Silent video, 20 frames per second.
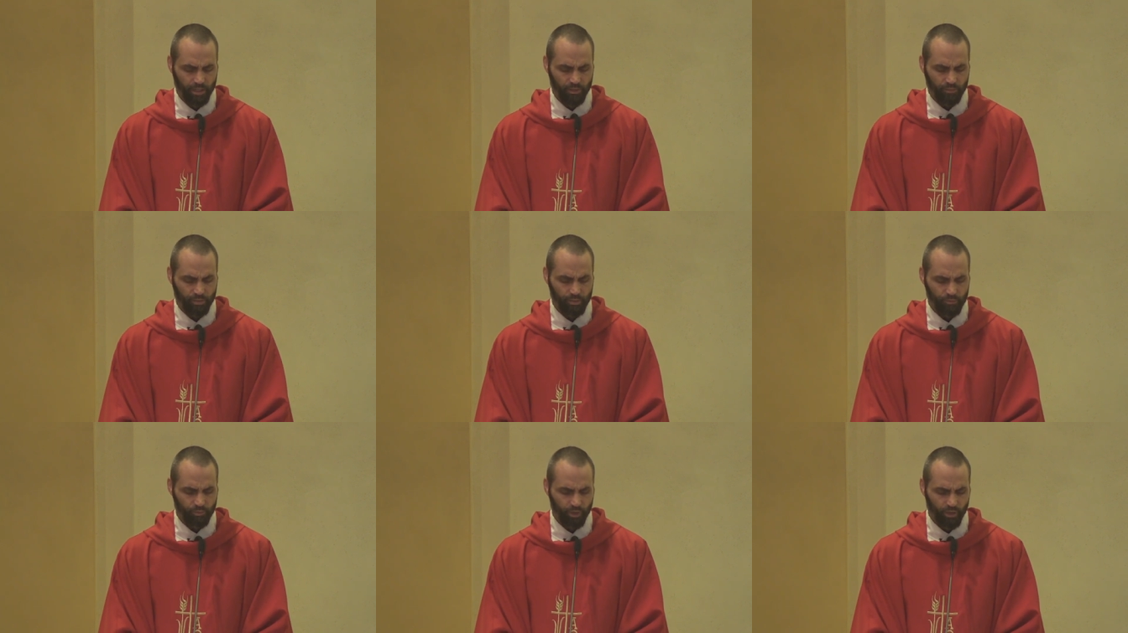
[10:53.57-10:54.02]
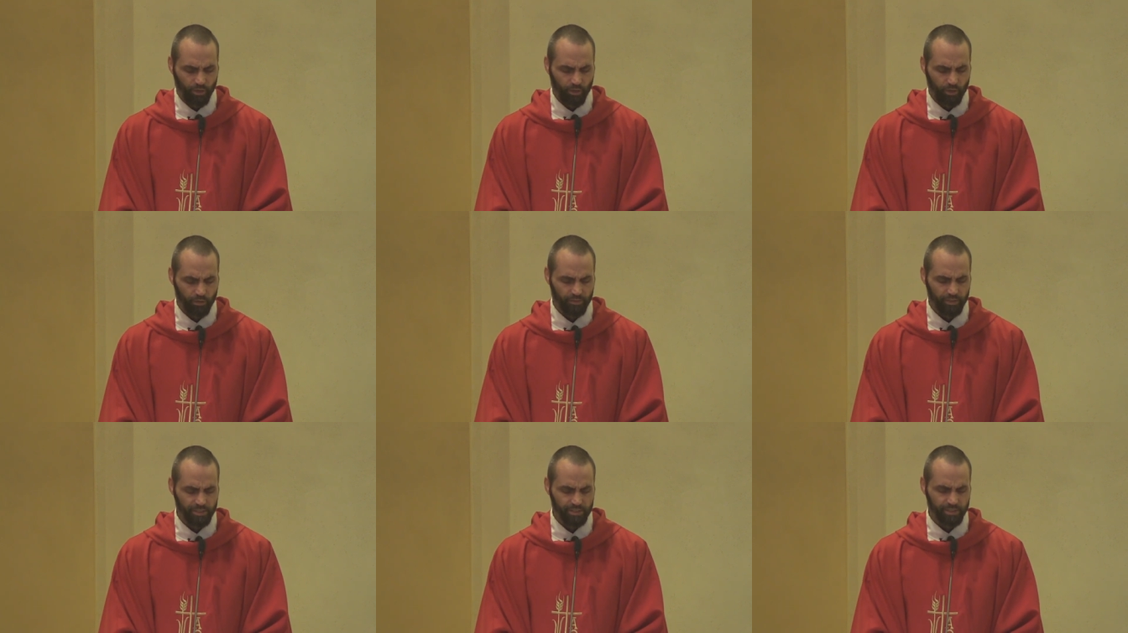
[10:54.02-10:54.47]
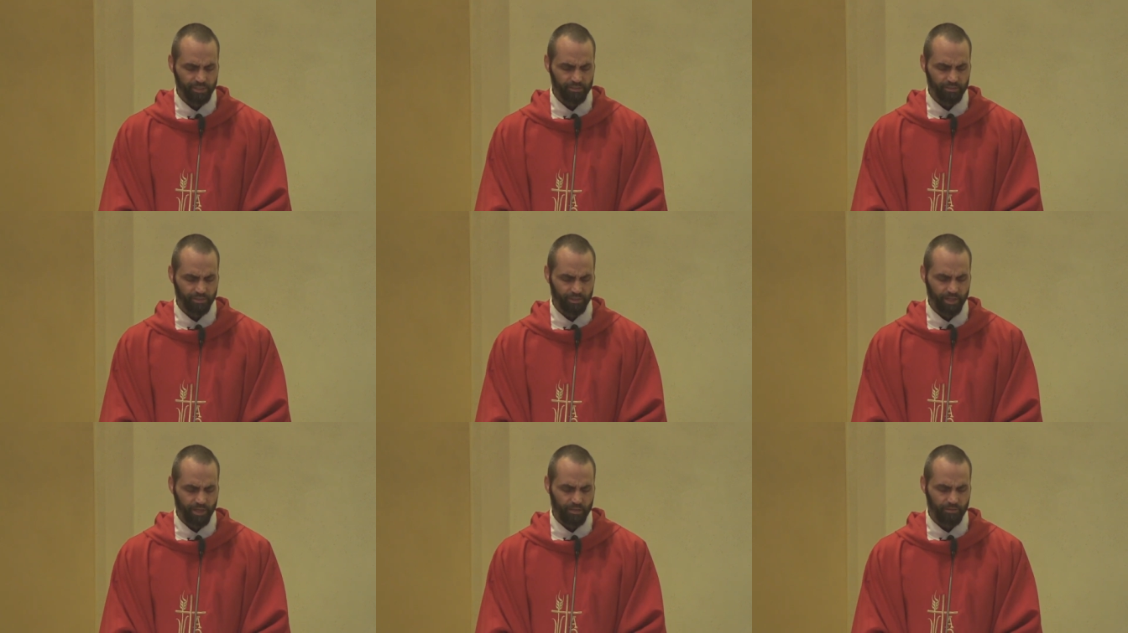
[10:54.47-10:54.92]
We pray all these things
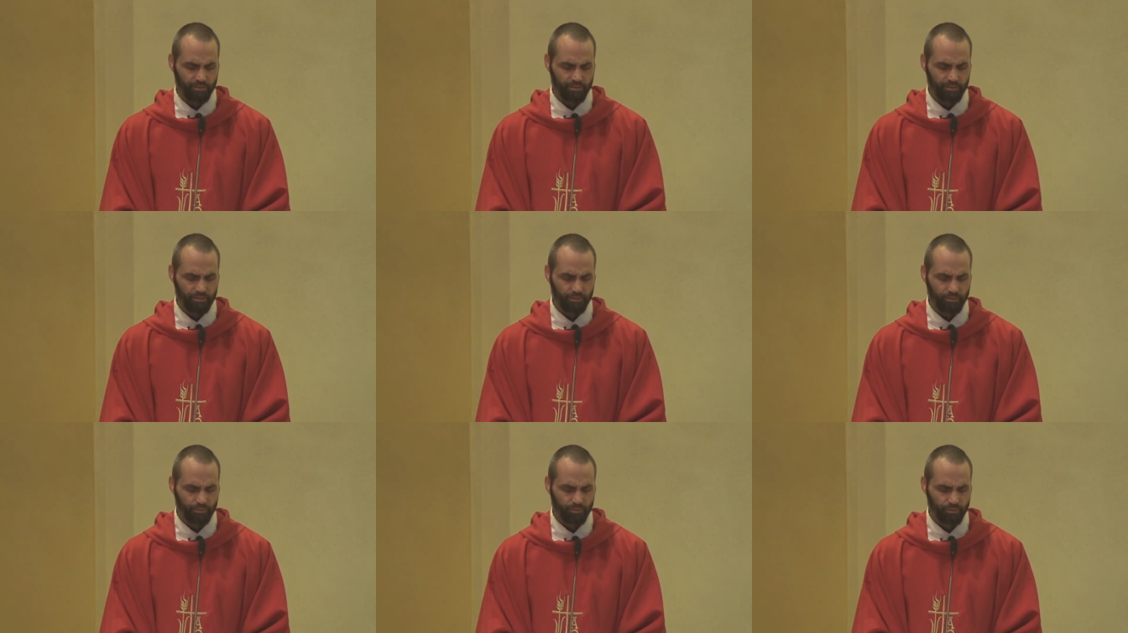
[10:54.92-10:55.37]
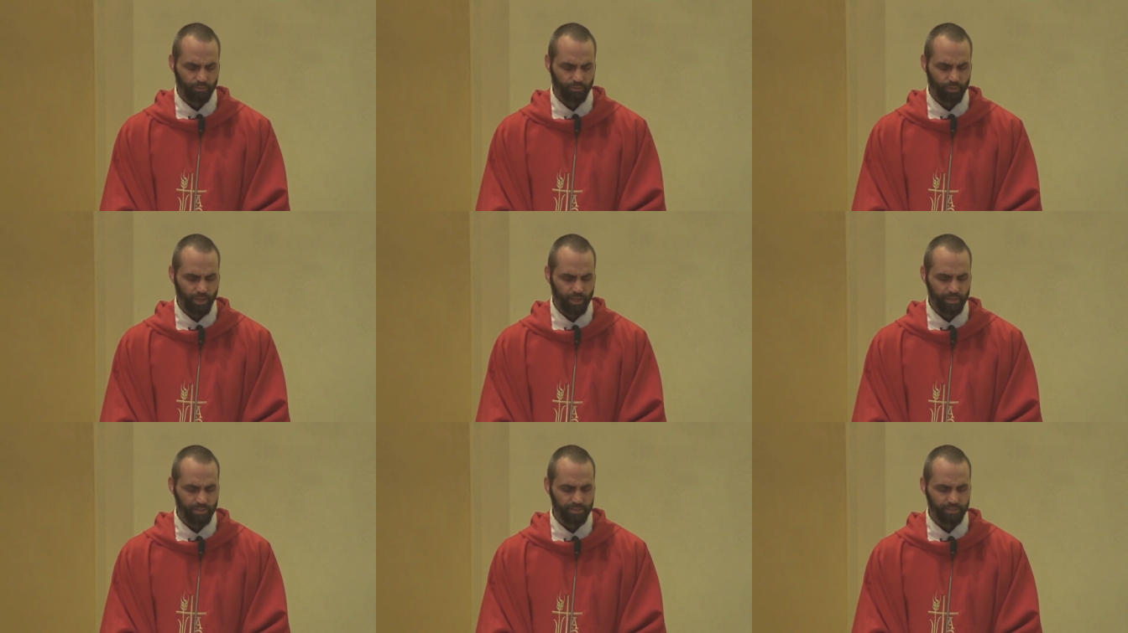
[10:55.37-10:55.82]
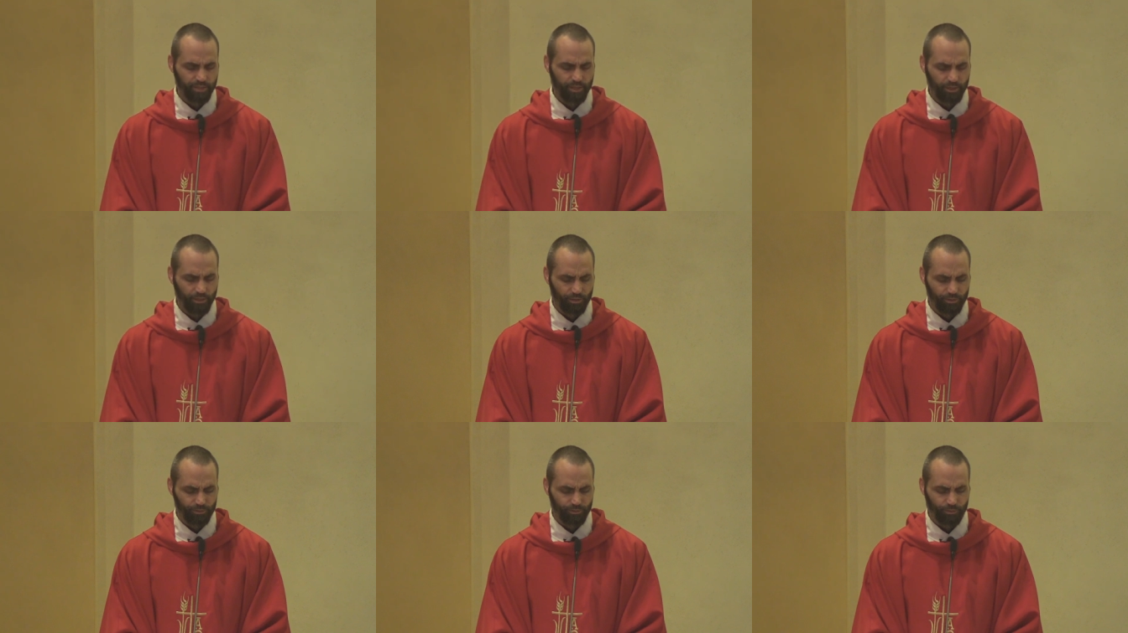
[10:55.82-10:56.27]
together through Christ
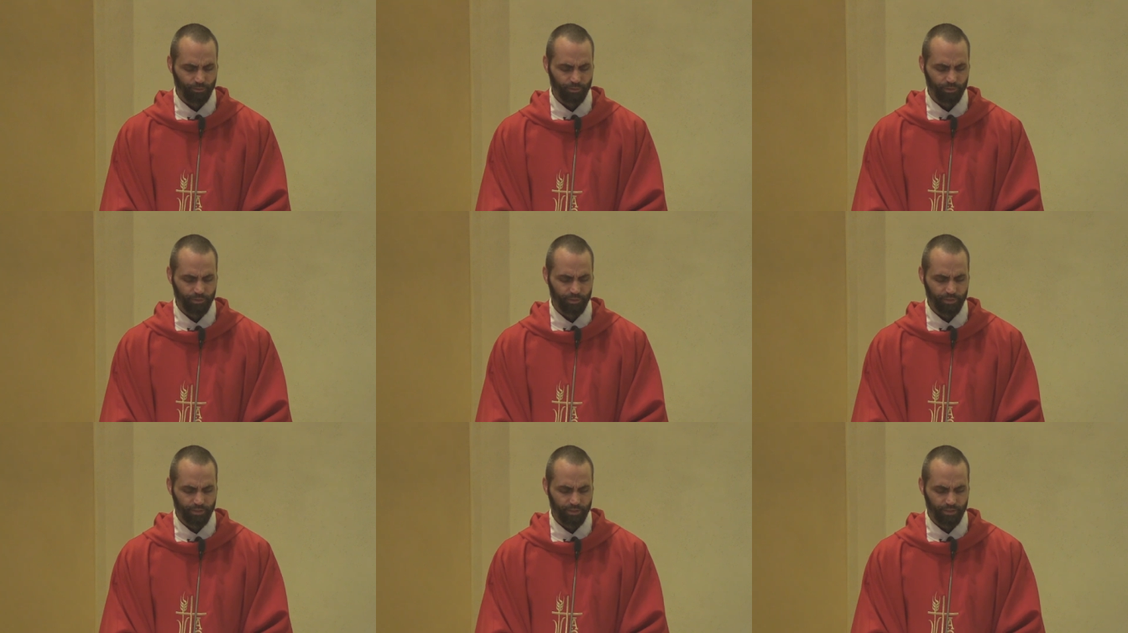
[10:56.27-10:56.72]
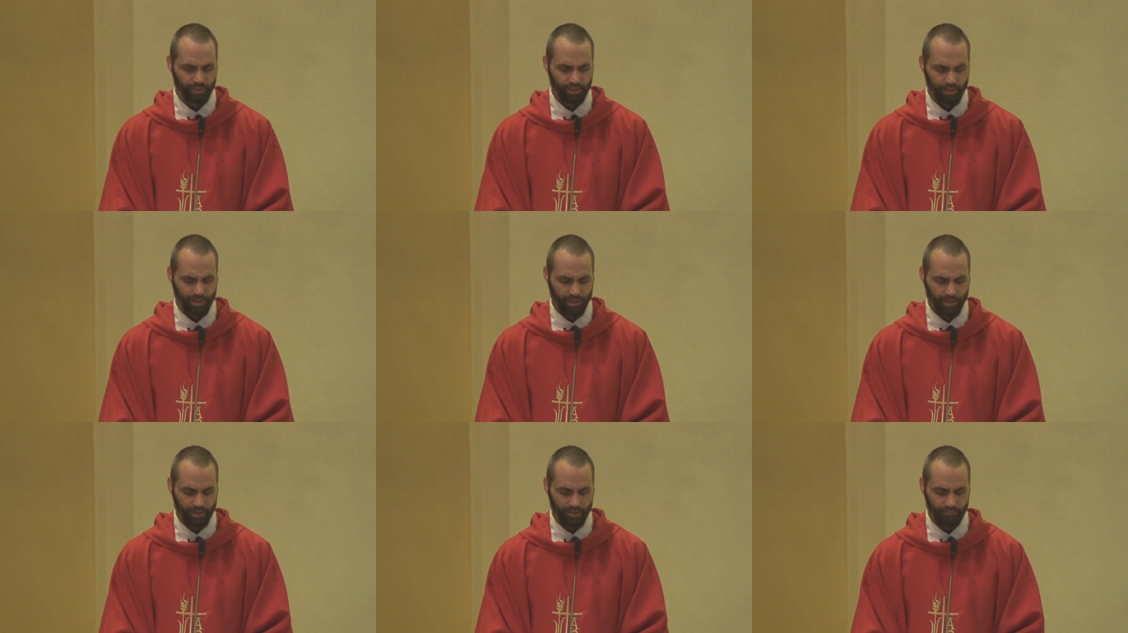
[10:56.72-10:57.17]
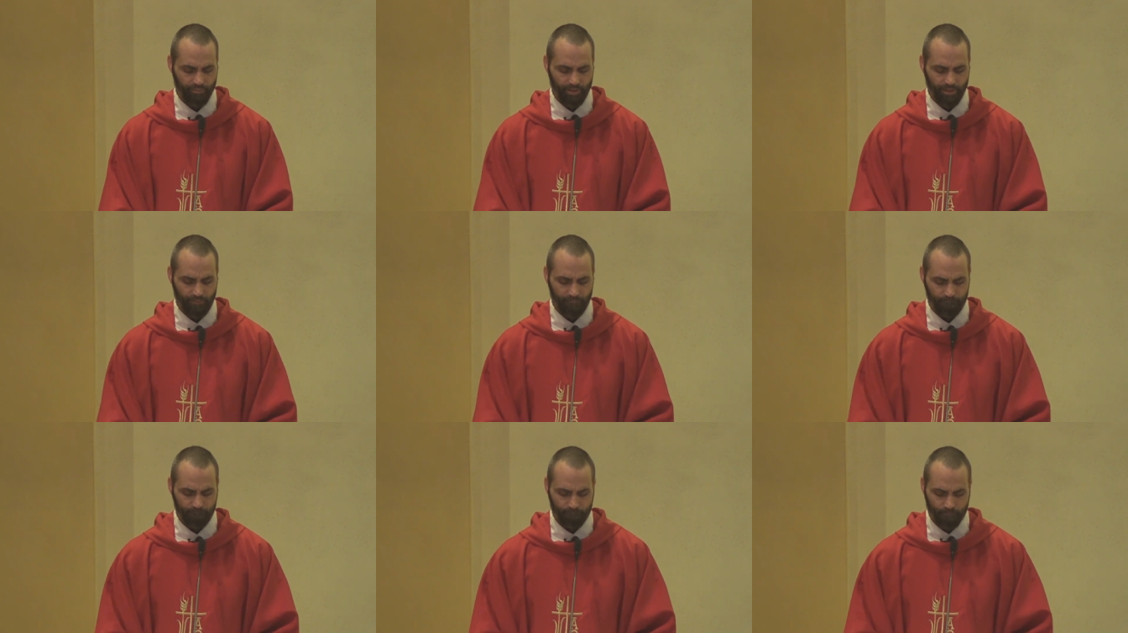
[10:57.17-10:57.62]
our Lord.
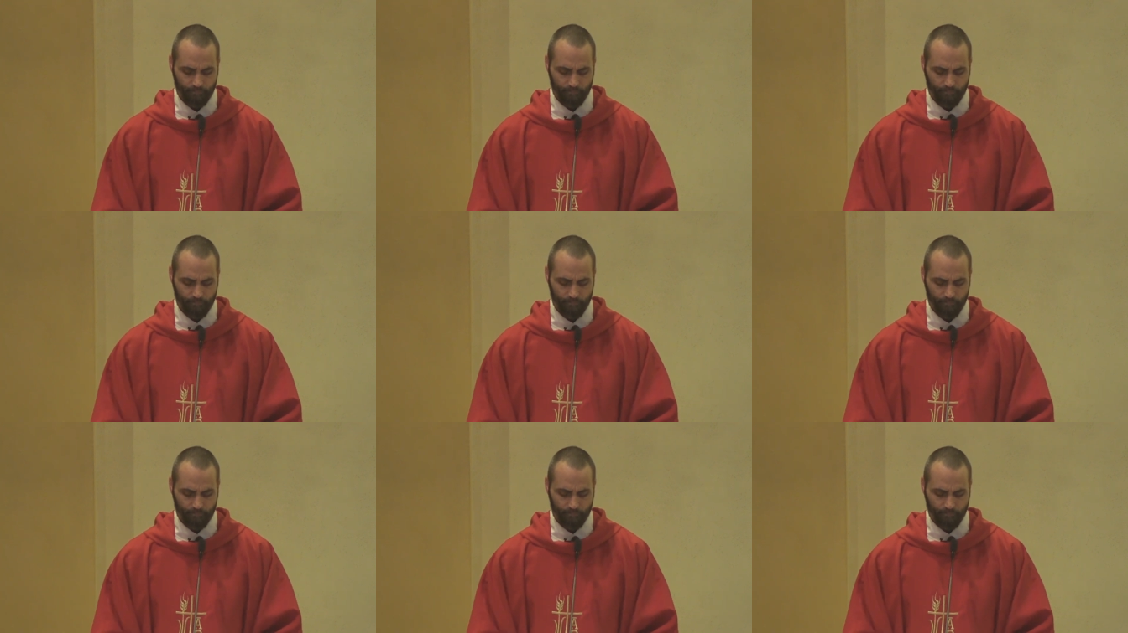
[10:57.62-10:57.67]
Amen.